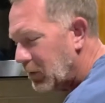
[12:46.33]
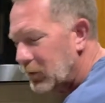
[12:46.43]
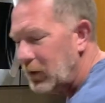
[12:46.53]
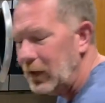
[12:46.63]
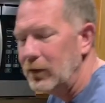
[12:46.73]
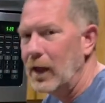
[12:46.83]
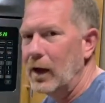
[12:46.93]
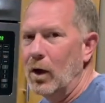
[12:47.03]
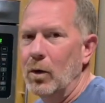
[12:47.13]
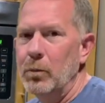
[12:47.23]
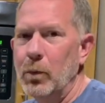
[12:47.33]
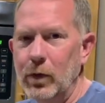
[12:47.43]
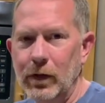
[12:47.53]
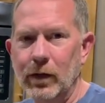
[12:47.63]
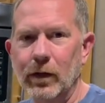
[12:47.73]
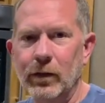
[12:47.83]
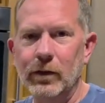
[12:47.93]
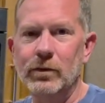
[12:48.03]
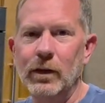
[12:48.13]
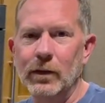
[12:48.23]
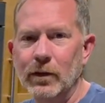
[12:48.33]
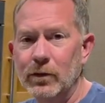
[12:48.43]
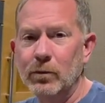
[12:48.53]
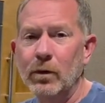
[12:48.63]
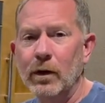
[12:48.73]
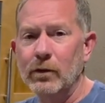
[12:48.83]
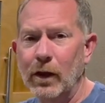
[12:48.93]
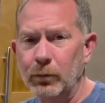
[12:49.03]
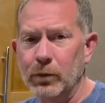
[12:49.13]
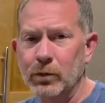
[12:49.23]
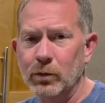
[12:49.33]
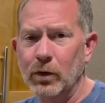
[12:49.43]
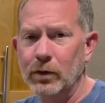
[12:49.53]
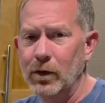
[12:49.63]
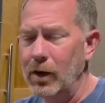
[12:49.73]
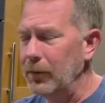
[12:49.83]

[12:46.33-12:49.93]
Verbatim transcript: taking that out and putting this in. It's, it's helped us a ton.